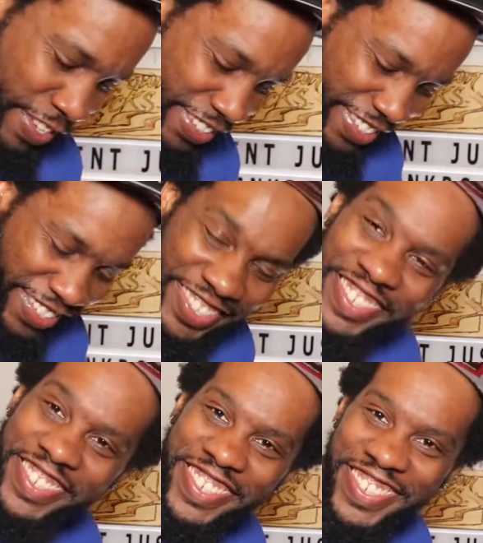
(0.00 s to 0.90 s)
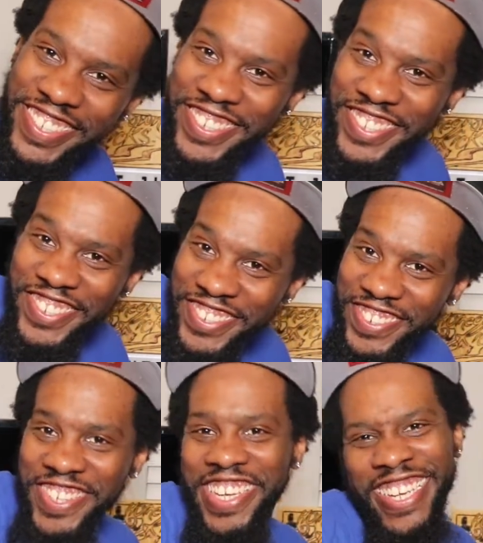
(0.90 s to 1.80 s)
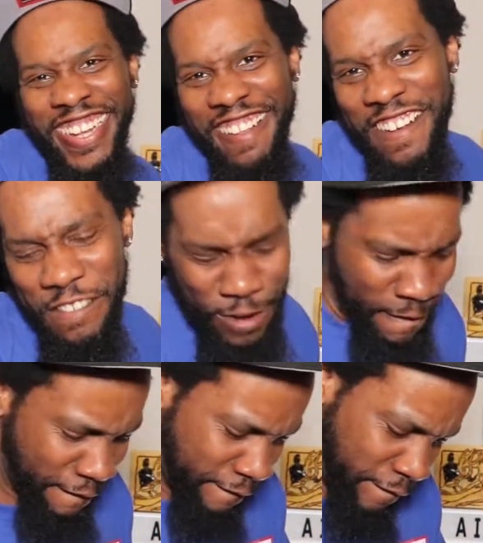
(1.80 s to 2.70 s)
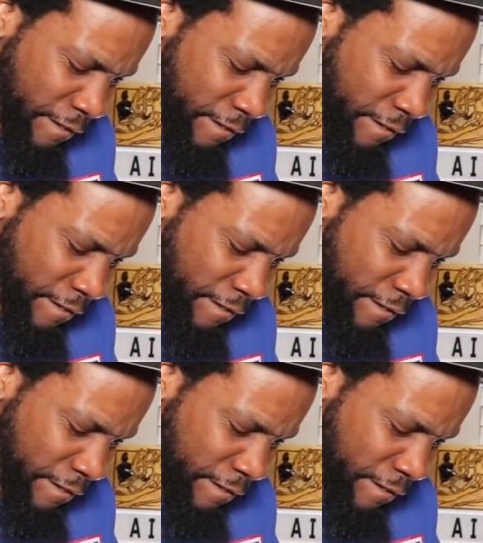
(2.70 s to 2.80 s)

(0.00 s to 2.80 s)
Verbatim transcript: Ooh wee, come on.